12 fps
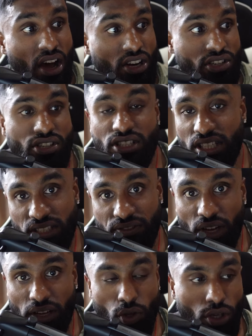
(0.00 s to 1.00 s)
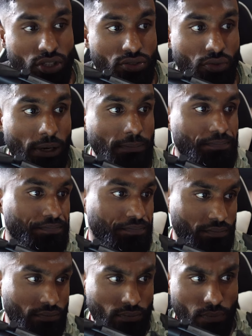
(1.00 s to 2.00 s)
$165, right?
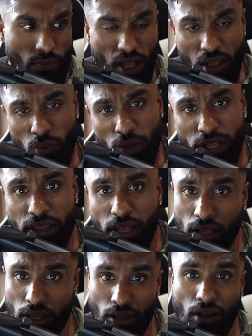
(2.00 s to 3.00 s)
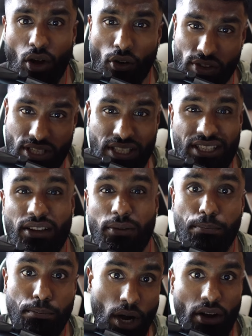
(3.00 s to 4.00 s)
With obviously the
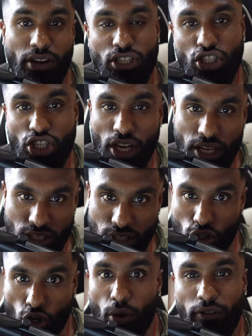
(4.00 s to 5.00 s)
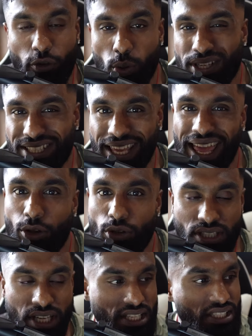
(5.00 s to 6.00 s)
Maiar exchange going through its
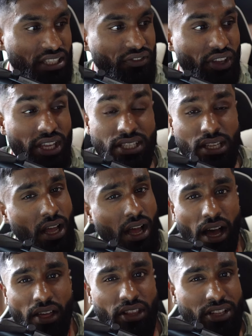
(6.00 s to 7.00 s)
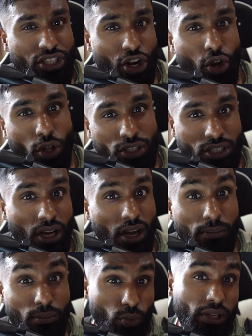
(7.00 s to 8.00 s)
chaos testing phase. I think there's a lot to
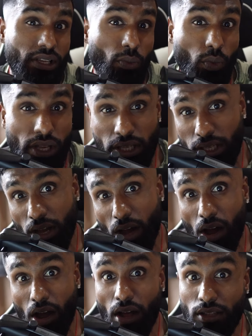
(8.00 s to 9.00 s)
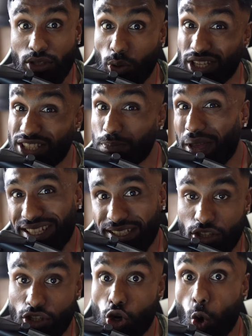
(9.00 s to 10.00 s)
come. We we are to
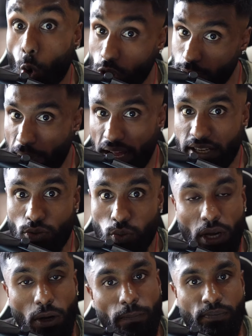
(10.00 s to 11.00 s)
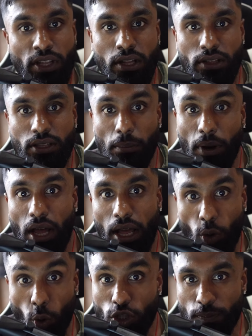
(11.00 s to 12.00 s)
expect the launch pad as well, the Maiar
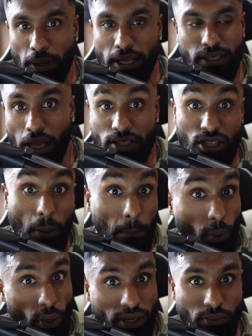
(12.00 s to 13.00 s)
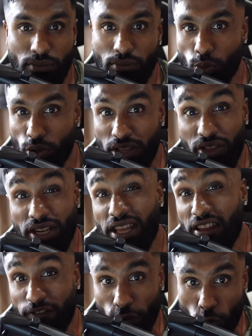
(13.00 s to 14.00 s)
launch pad at some point within the
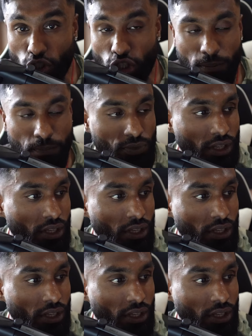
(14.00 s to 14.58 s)
near future.